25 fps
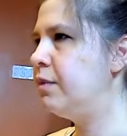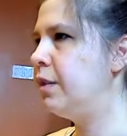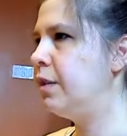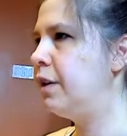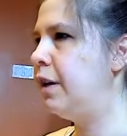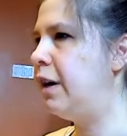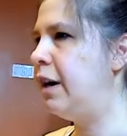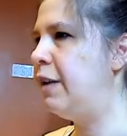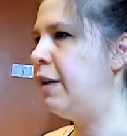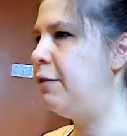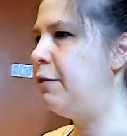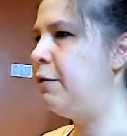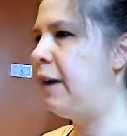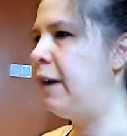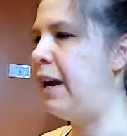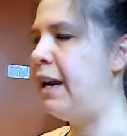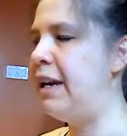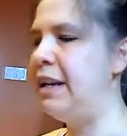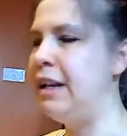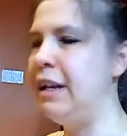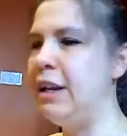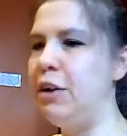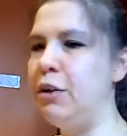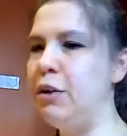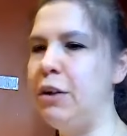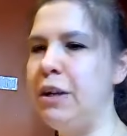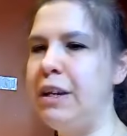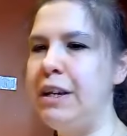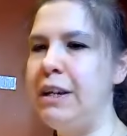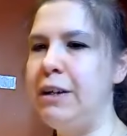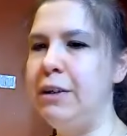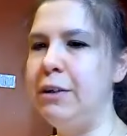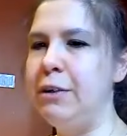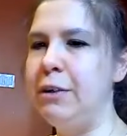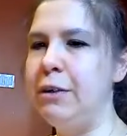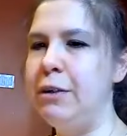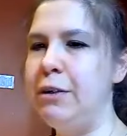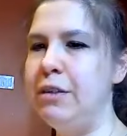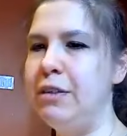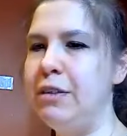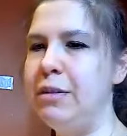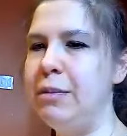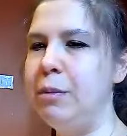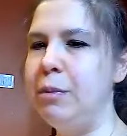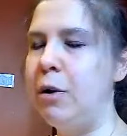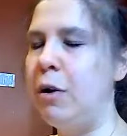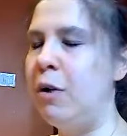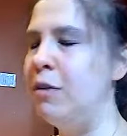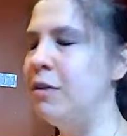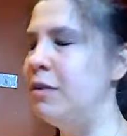Good. Finding your heels,
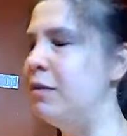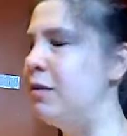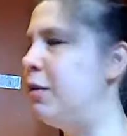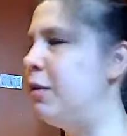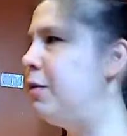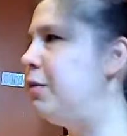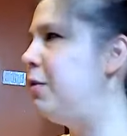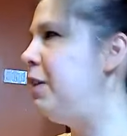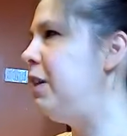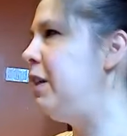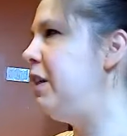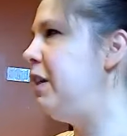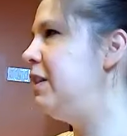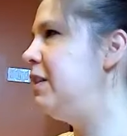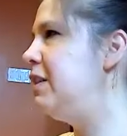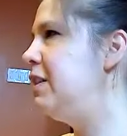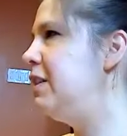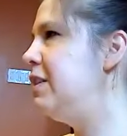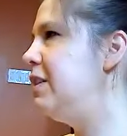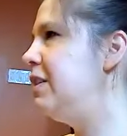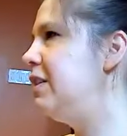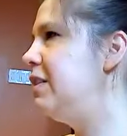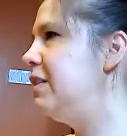the balls of the feet.